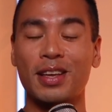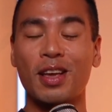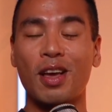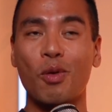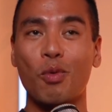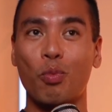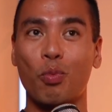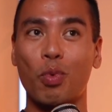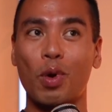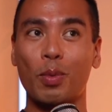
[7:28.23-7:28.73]

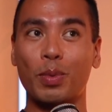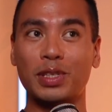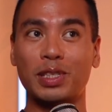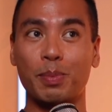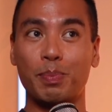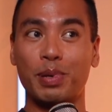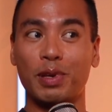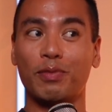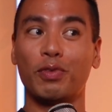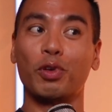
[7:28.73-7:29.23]
What was the
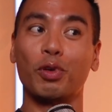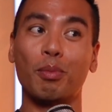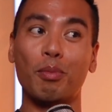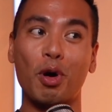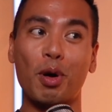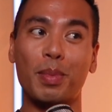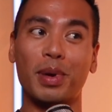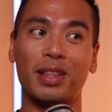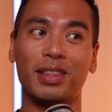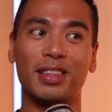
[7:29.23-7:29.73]
pivotal
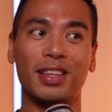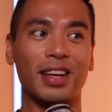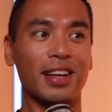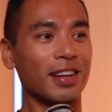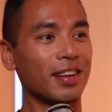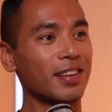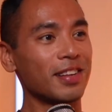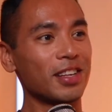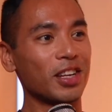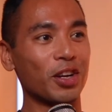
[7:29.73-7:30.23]
moment that,
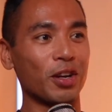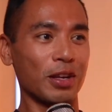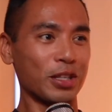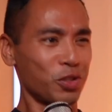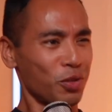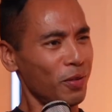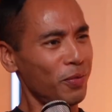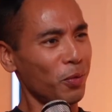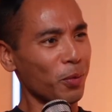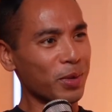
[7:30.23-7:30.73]
because
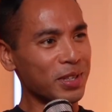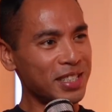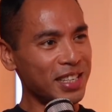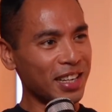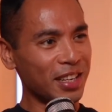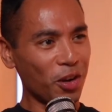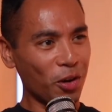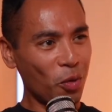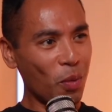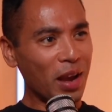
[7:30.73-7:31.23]
you're 14,
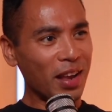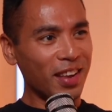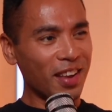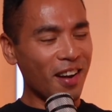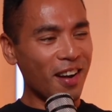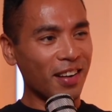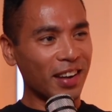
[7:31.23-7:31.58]
you're quite young.